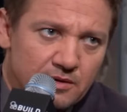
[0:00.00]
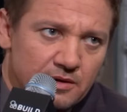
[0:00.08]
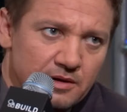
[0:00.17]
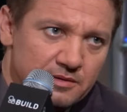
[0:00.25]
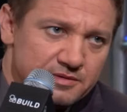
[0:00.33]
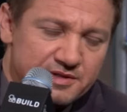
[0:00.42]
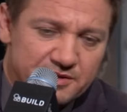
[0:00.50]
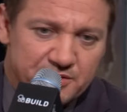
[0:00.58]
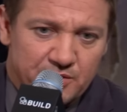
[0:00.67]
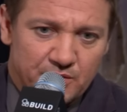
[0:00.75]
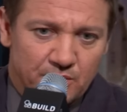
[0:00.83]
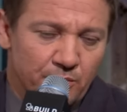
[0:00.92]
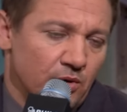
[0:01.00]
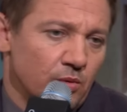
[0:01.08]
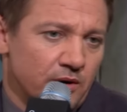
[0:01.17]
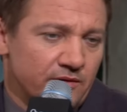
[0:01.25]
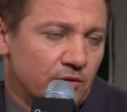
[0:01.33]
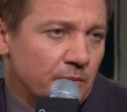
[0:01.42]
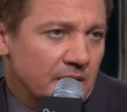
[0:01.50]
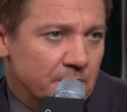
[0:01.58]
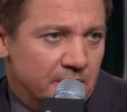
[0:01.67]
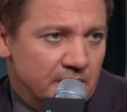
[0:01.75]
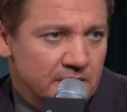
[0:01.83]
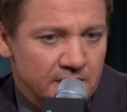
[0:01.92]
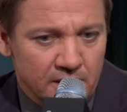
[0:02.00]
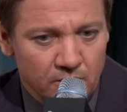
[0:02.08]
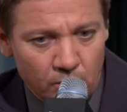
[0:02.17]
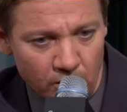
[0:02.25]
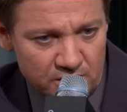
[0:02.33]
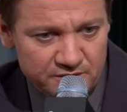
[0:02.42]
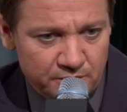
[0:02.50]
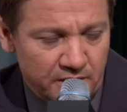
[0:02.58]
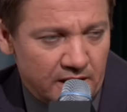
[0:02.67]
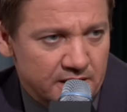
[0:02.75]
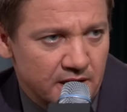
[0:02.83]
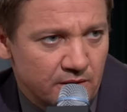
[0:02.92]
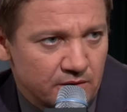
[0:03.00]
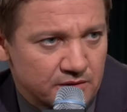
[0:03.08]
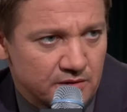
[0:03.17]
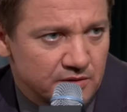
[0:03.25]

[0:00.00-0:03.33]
uh, sense of humor or whatever it might be that works for that character.